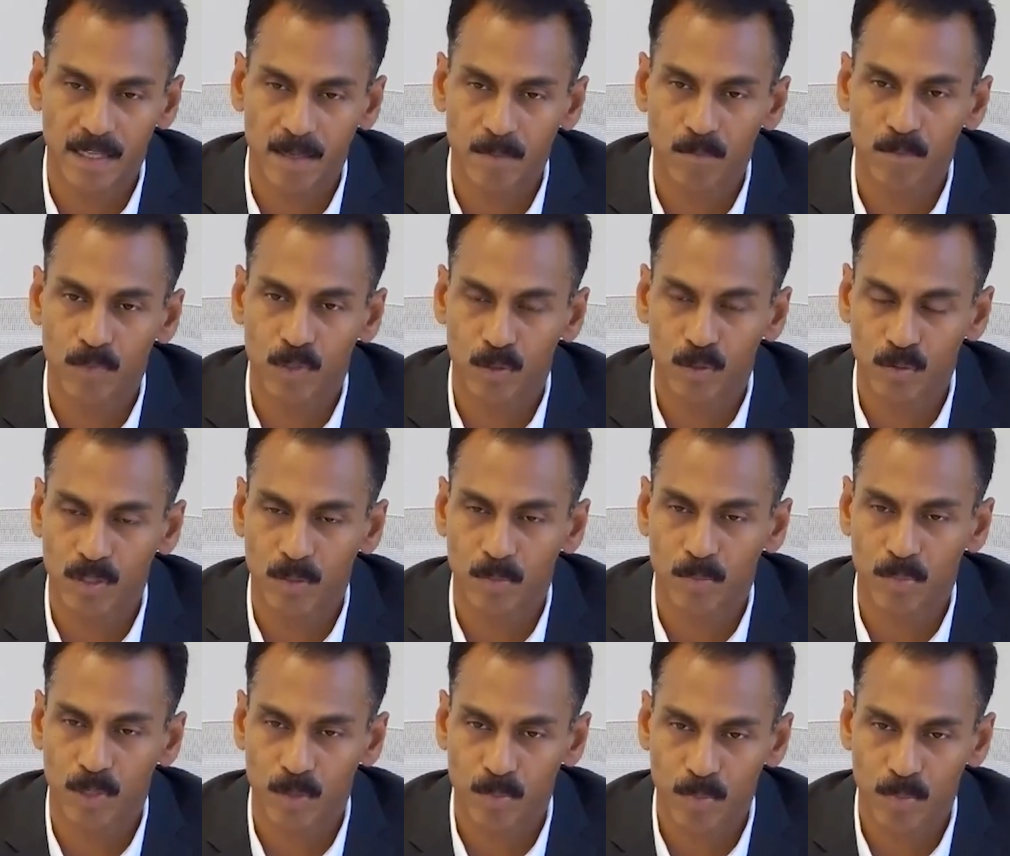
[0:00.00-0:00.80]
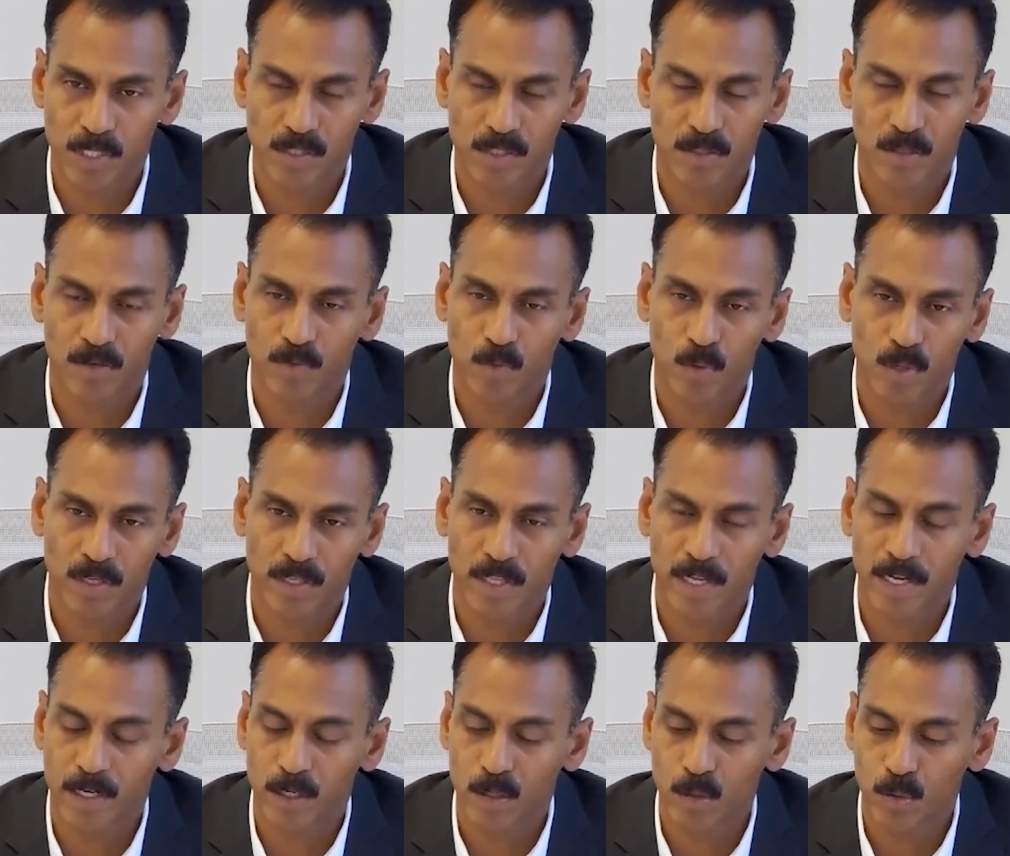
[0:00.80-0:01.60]
them to the purpose of
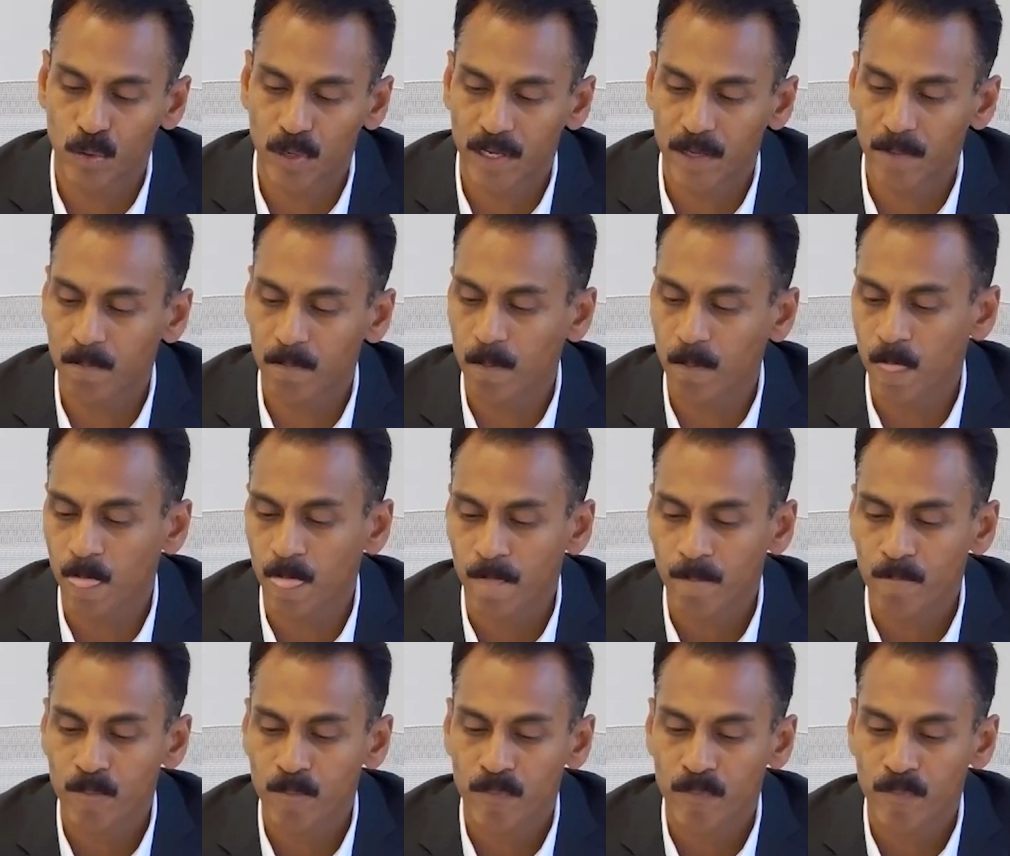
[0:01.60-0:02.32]
what they're doing,